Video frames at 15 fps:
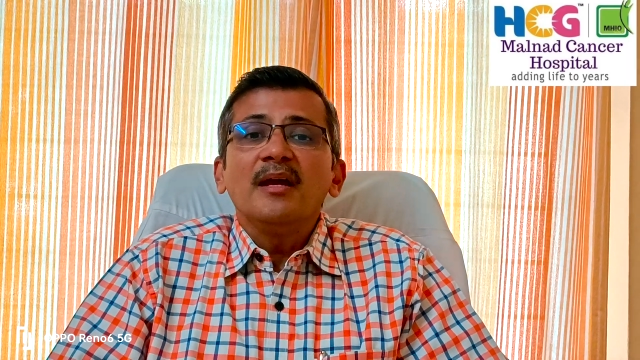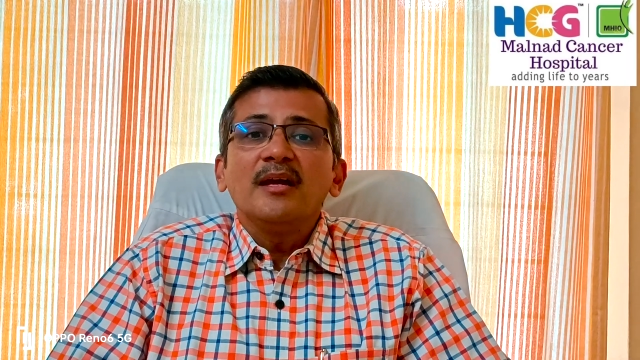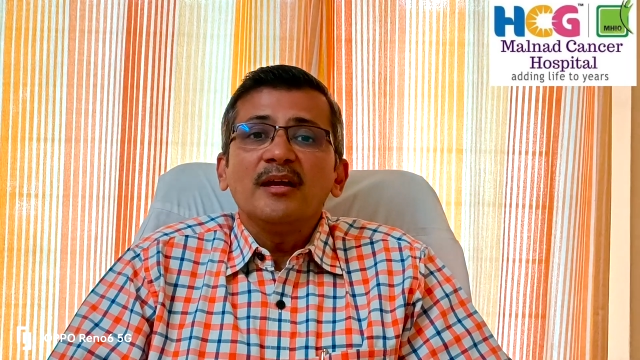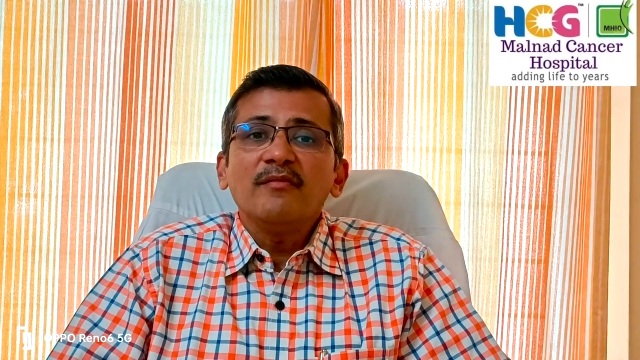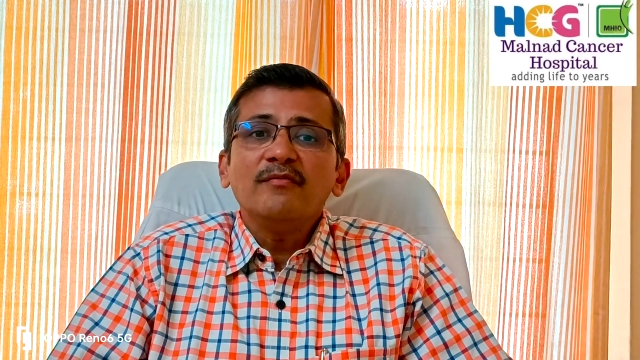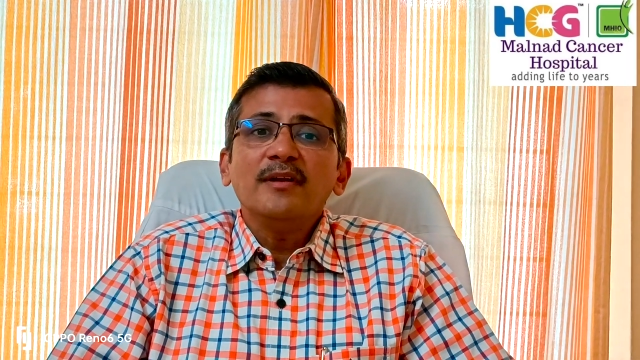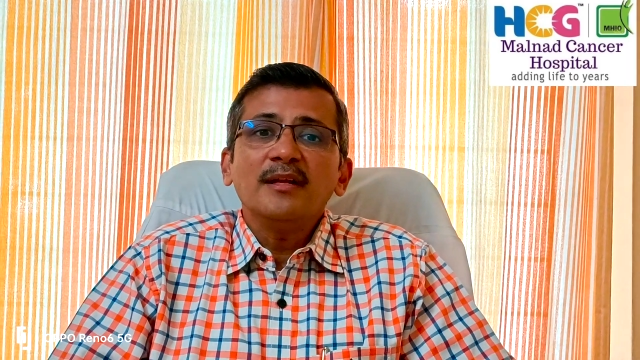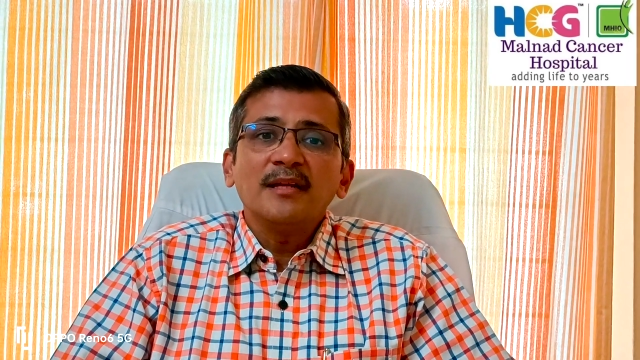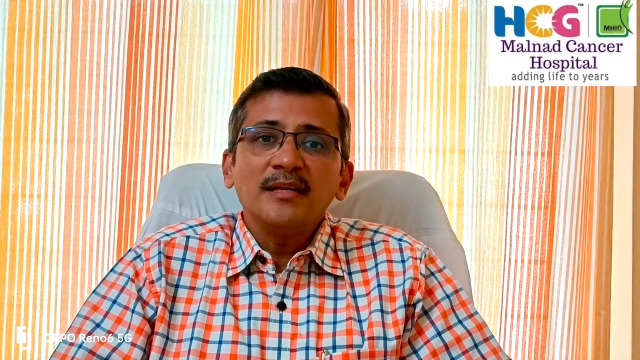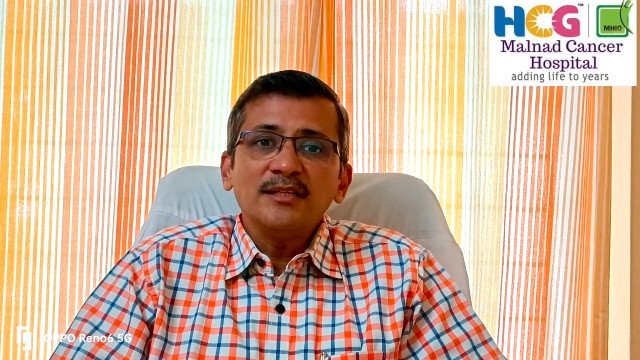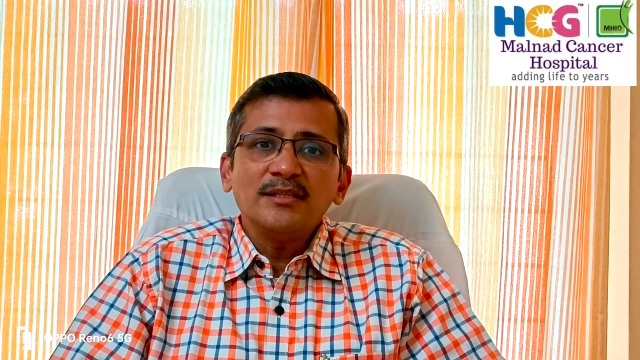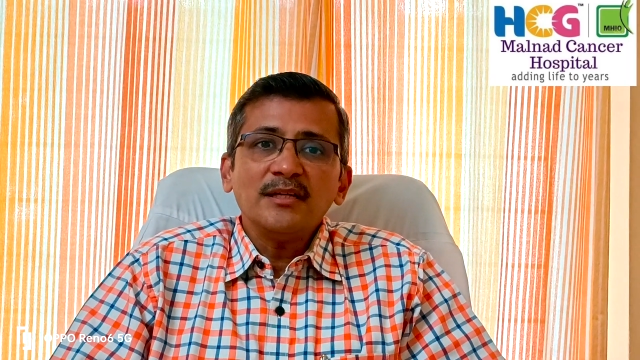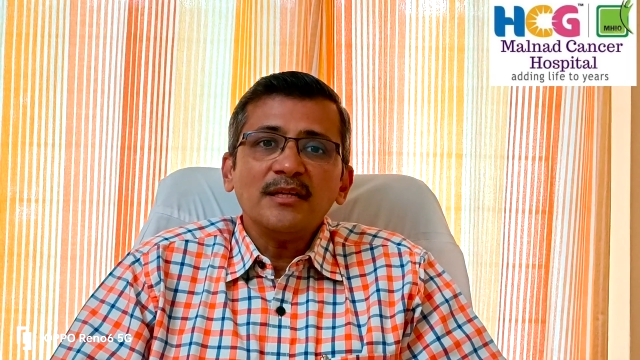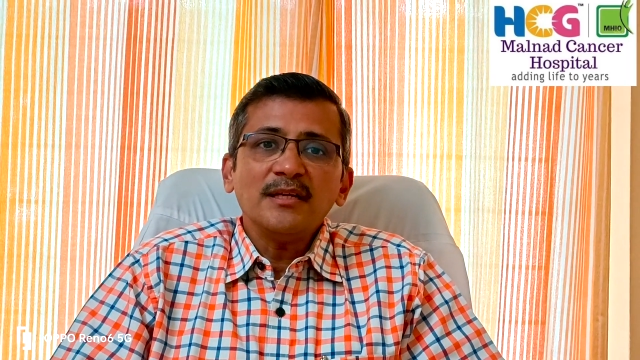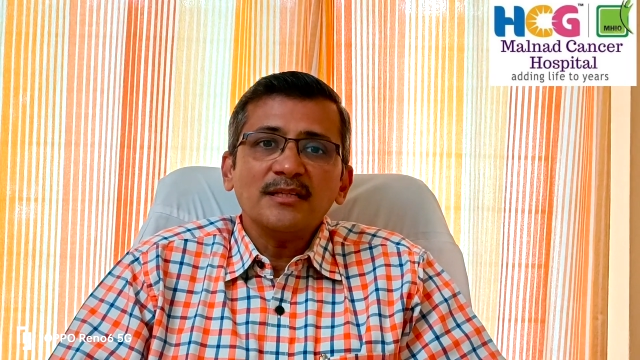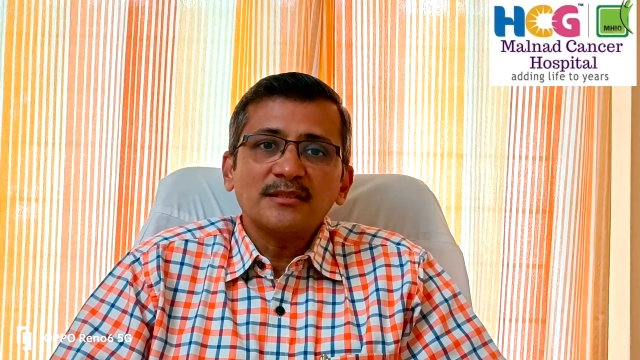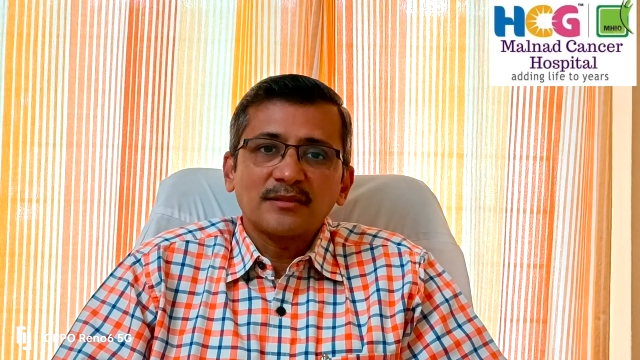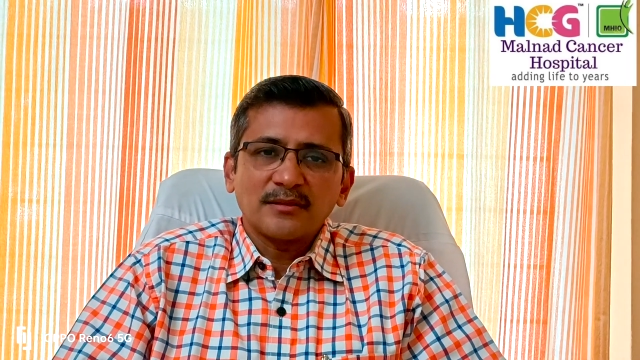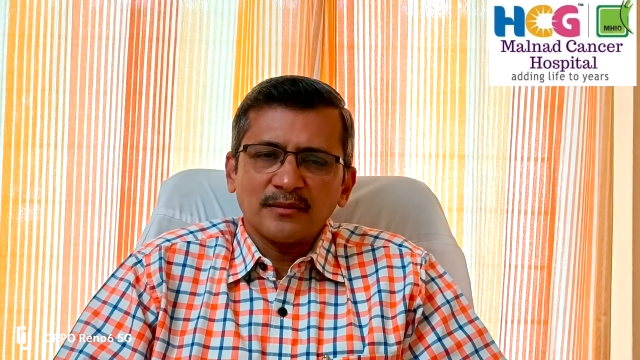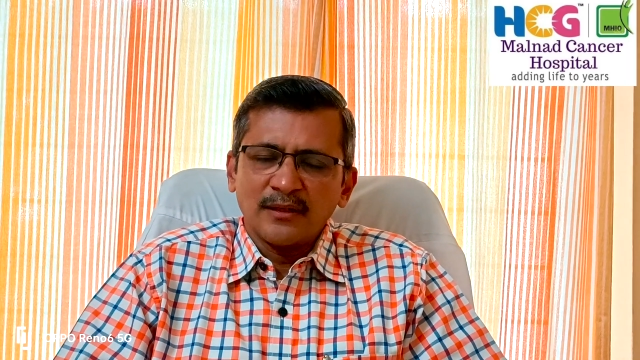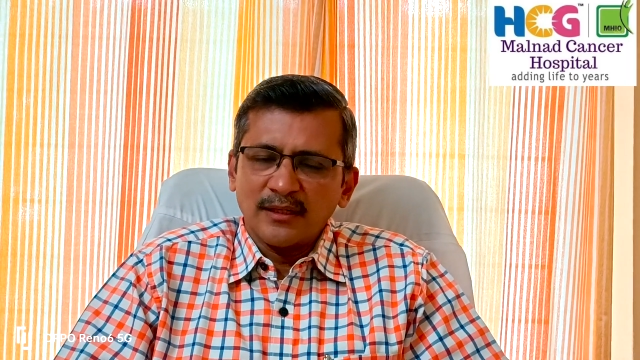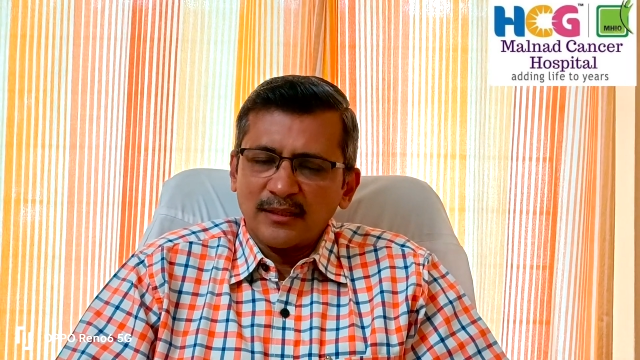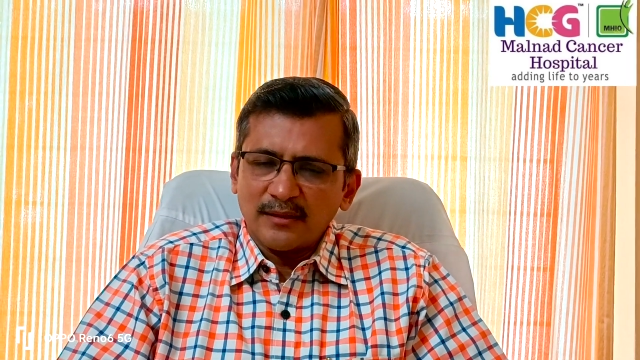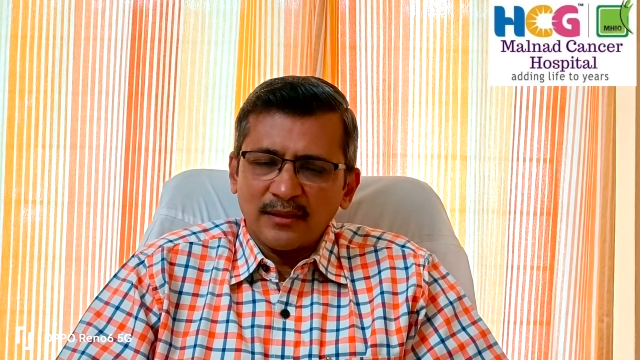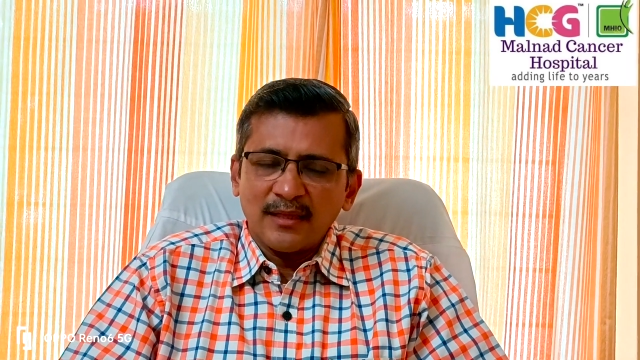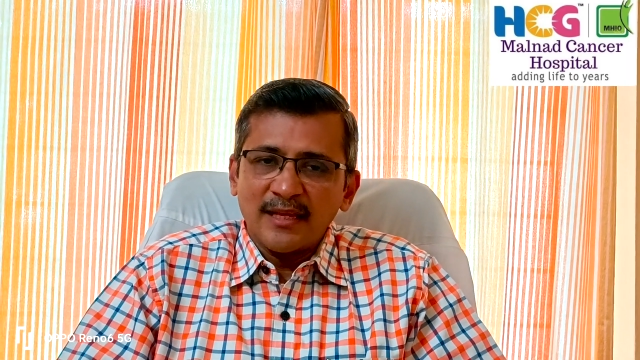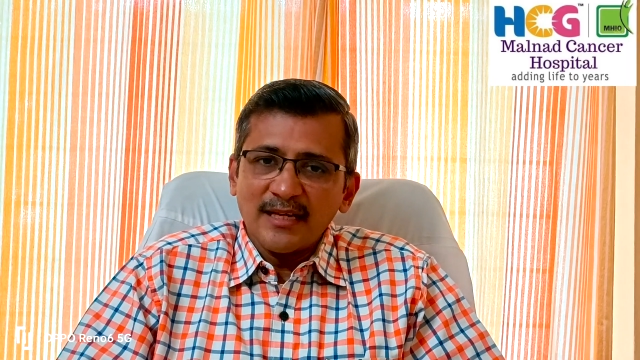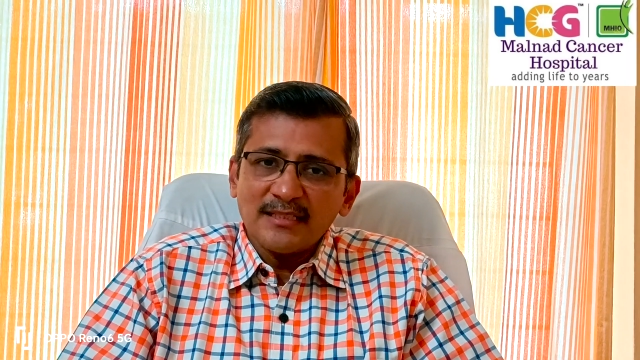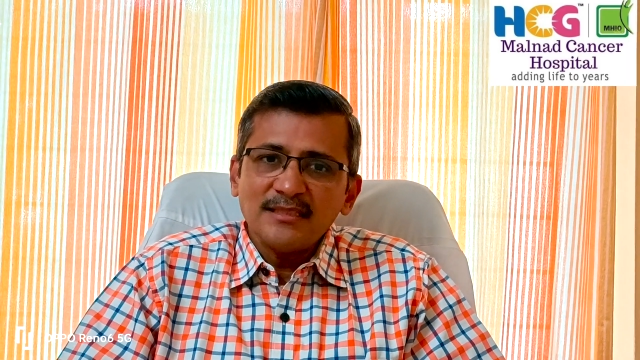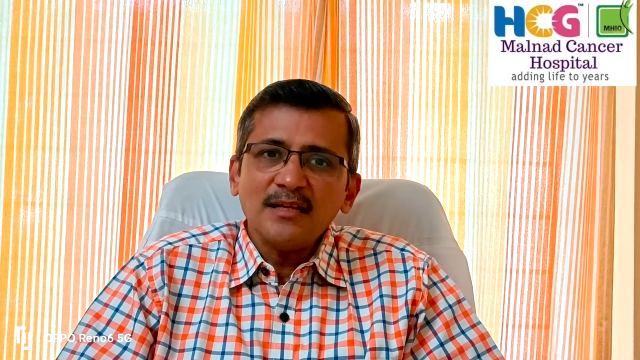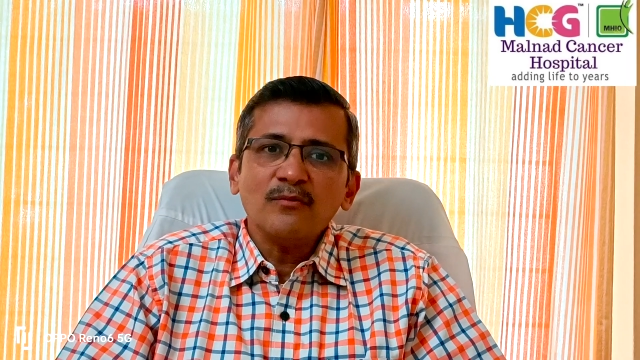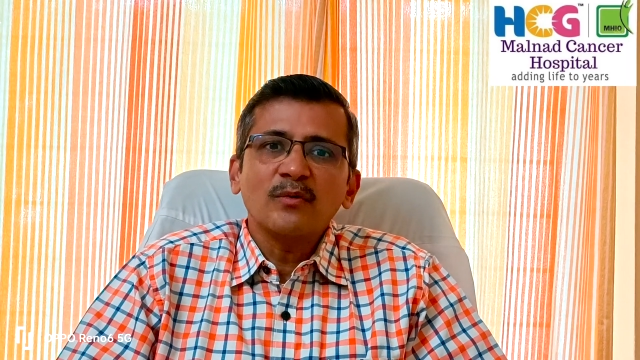If the lesion is less than